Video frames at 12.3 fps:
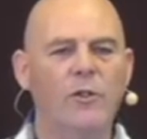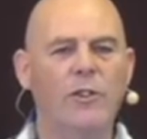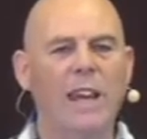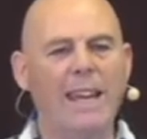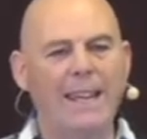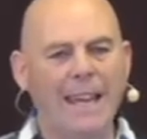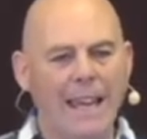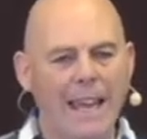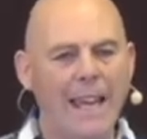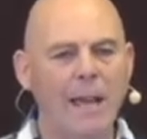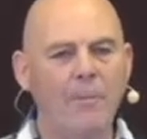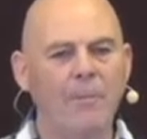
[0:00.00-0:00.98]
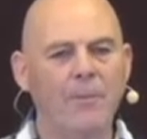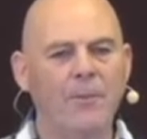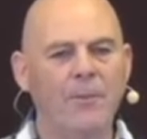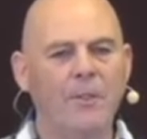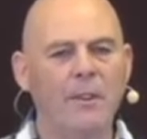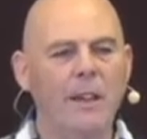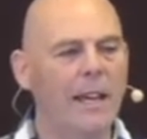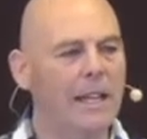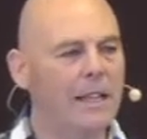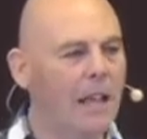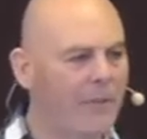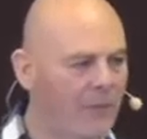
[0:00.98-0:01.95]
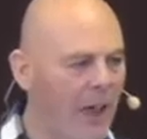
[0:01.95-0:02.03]
He came, he
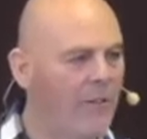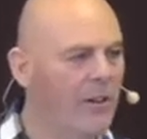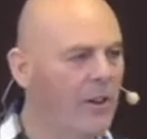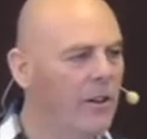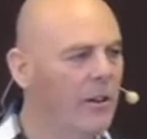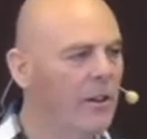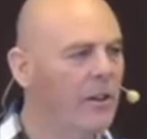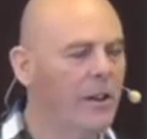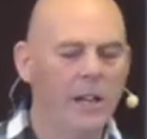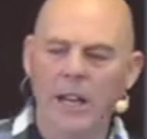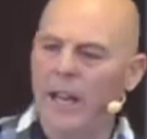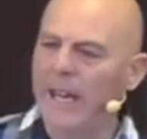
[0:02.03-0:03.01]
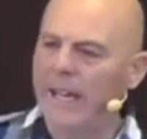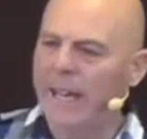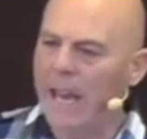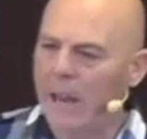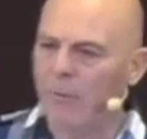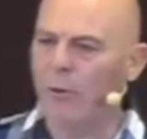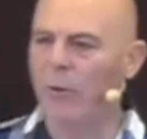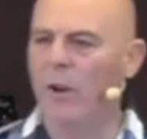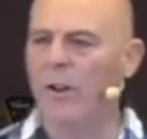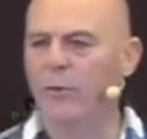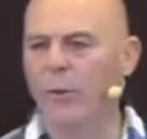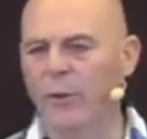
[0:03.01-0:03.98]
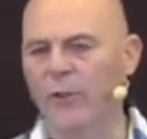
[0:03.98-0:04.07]
left heaven, he came to
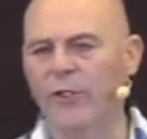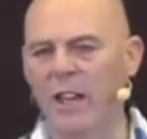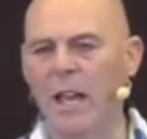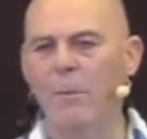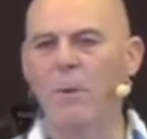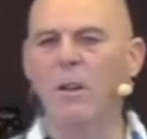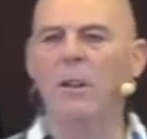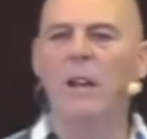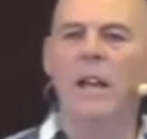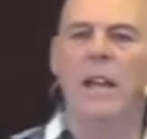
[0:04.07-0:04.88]
earth to a stable,